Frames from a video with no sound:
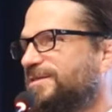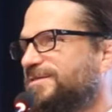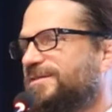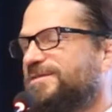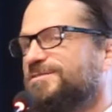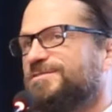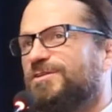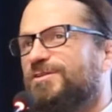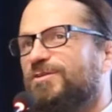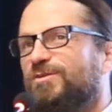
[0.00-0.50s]

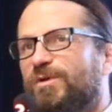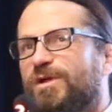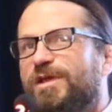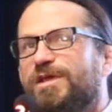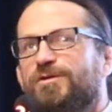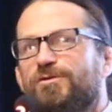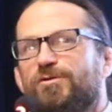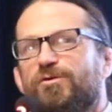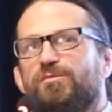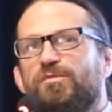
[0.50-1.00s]
such a
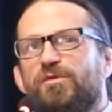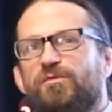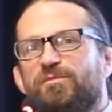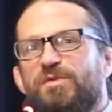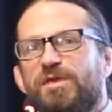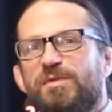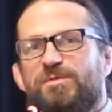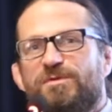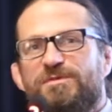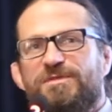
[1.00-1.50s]
great group of
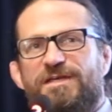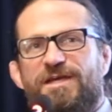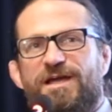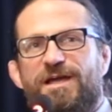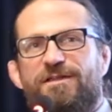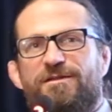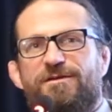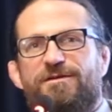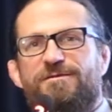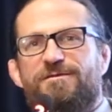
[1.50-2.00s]
people
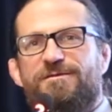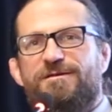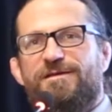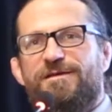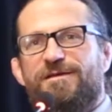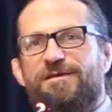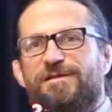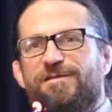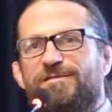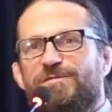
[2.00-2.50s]
together.
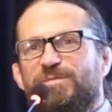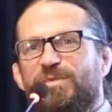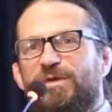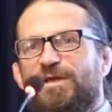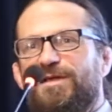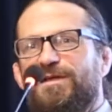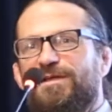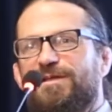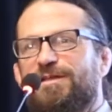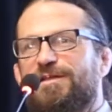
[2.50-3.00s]
It's
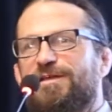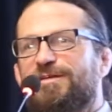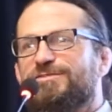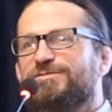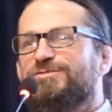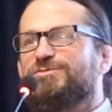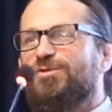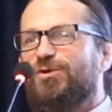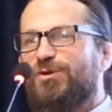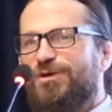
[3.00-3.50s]
been
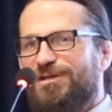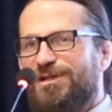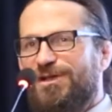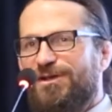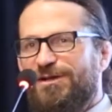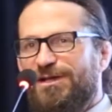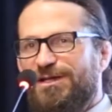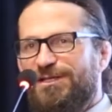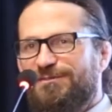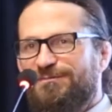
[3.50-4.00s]

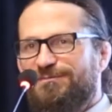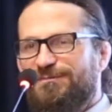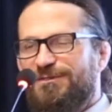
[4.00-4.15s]
extraordinary.